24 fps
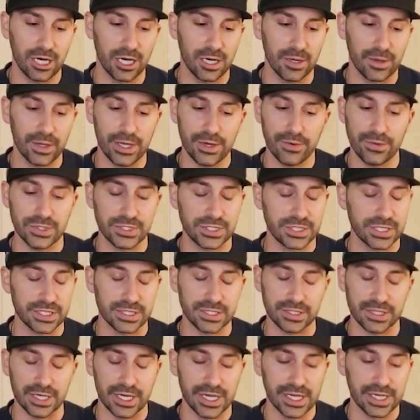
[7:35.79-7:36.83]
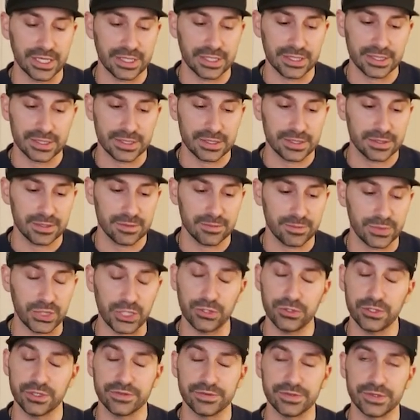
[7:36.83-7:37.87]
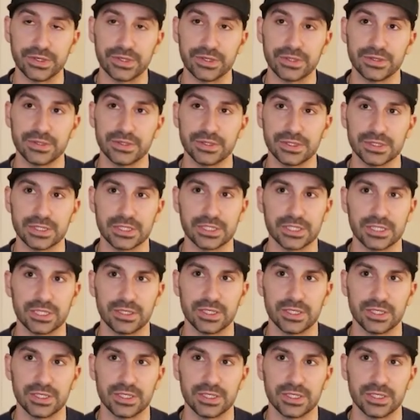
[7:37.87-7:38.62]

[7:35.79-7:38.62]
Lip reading: it was just like beautiful, you know.